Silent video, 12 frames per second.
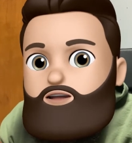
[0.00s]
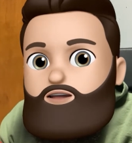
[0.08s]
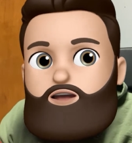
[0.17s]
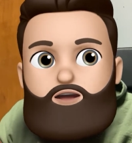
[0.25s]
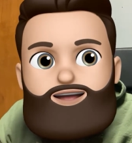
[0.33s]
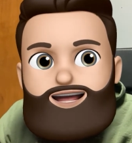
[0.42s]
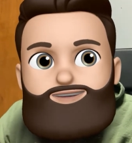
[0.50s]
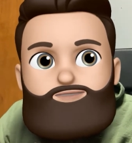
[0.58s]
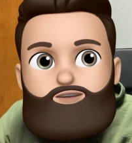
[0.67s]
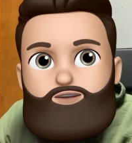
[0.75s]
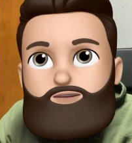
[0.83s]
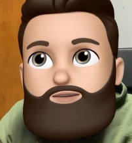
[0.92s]
Okay,
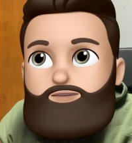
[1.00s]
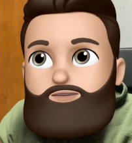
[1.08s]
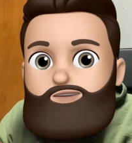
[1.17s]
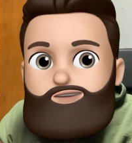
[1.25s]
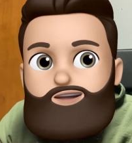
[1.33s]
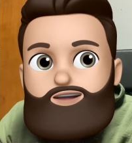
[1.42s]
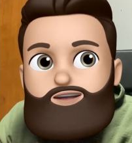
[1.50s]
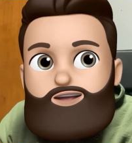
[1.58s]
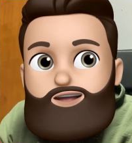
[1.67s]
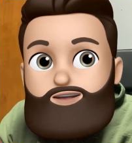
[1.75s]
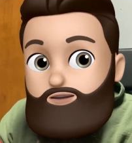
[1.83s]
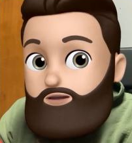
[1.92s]
so is there like
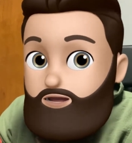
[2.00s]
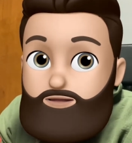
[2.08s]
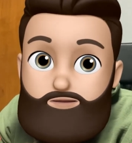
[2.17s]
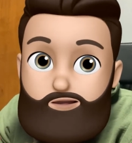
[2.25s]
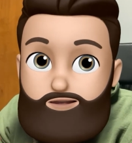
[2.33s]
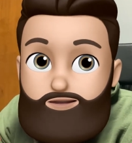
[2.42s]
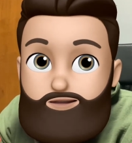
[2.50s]
a script?